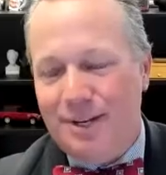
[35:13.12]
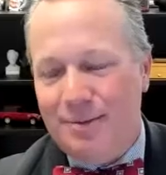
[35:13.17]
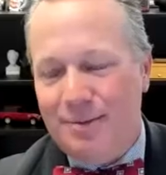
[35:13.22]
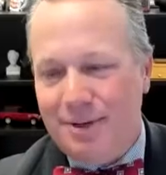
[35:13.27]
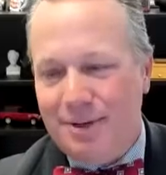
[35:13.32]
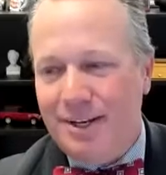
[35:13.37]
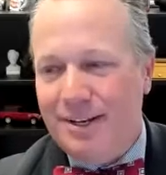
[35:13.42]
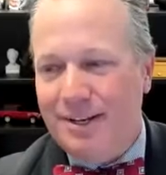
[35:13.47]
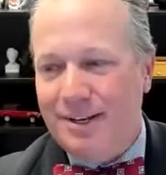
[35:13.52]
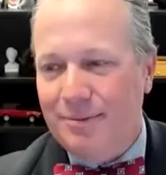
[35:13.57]
I
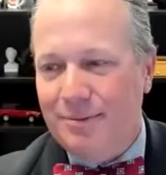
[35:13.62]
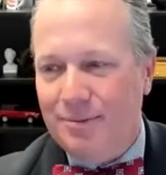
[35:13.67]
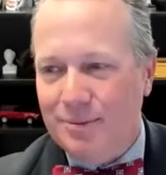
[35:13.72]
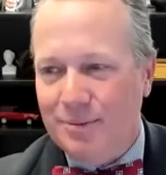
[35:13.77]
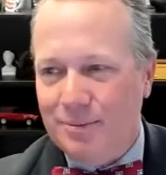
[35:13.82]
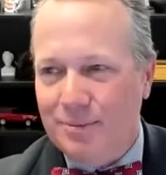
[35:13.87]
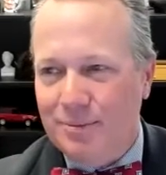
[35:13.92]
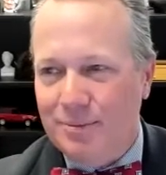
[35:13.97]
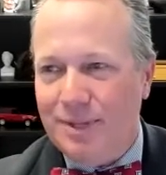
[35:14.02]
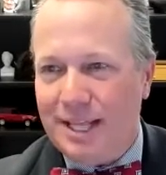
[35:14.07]
mean,
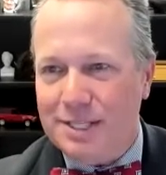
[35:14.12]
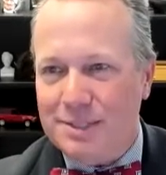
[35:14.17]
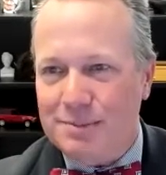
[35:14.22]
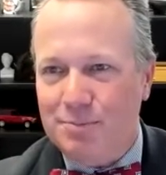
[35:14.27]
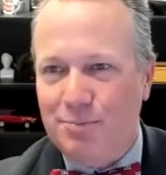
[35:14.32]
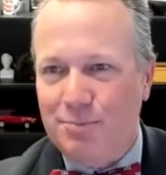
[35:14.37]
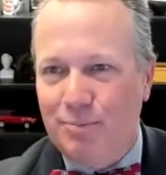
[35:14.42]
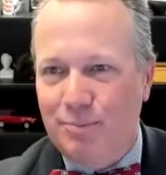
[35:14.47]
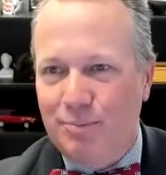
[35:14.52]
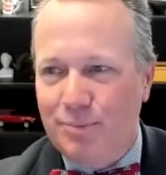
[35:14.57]

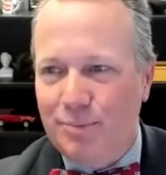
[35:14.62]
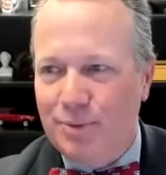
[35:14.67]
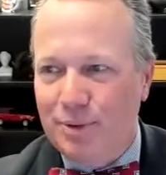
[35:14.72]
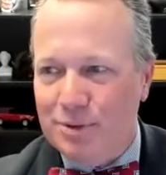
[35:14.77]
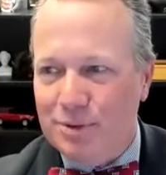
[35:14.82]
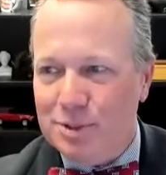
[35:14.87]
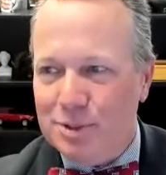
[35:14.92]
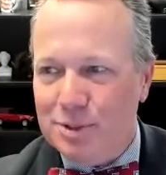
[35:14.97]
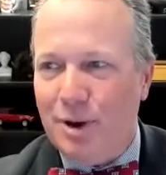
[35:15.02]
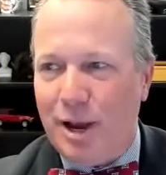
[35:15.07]

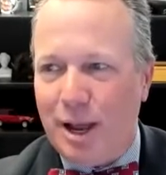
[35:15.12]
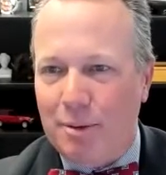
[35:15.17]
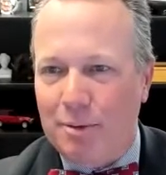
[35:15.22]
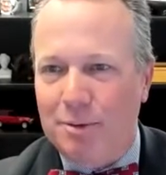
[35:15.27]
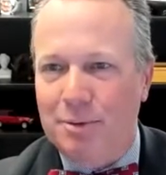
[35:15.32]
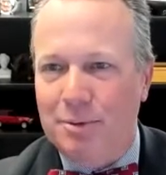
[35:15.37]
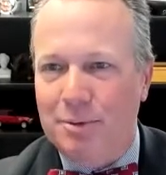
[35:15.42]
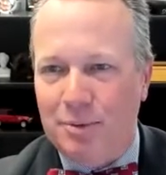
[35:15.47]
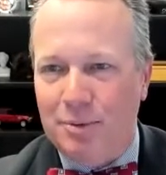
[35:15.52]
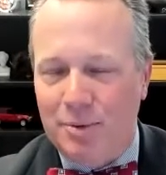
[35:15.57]
those are
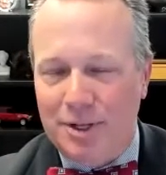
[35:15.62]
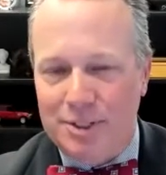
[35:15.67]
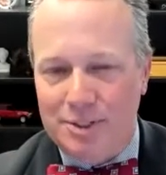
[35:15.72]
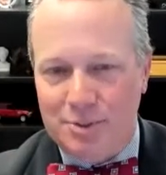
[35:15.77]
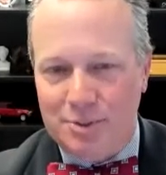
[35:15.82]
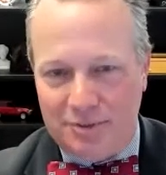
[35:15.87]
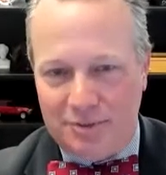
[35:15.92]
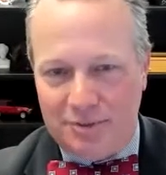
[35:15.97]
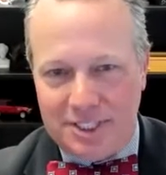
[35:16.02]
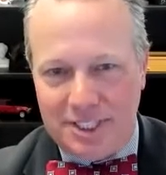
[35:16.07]
probably the ones
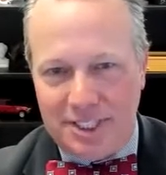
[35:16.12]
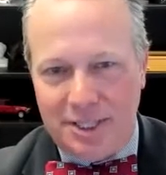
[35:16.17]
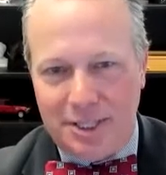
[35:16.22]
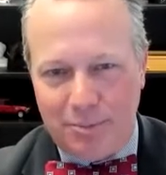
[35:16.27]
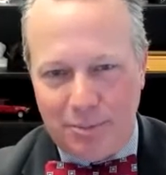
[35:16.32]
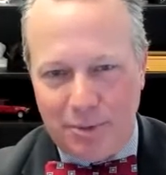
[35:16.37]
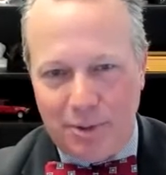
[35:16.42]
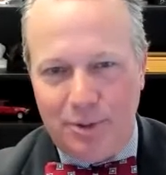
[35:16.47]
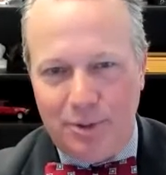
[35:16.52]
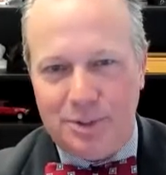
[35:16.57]
we've seen the
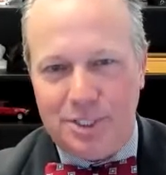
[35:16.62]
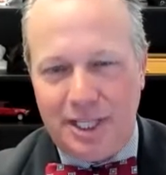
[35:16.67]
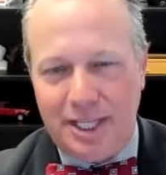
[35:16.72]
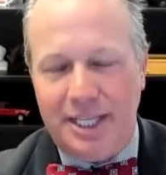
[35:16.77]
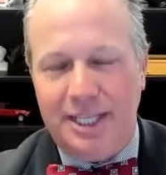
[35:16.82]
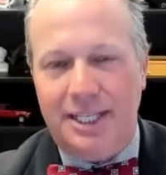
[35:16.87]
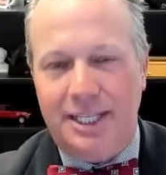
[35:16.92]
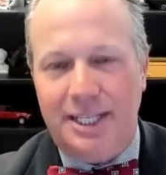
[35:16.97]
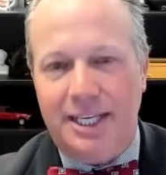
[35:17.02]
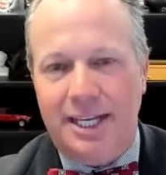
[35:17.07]
most
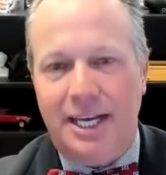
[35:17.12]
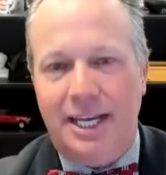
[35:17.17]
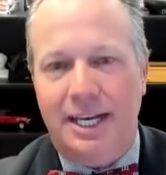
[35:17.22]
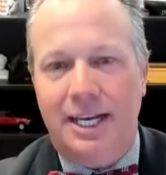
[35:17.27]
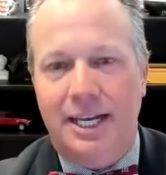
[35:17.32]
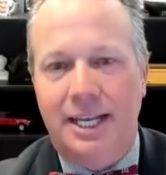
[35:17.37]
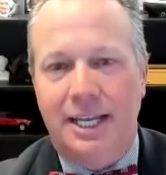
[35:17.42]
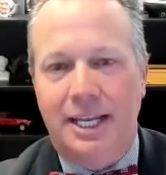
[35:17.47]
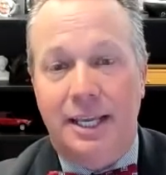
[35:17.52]
lately on,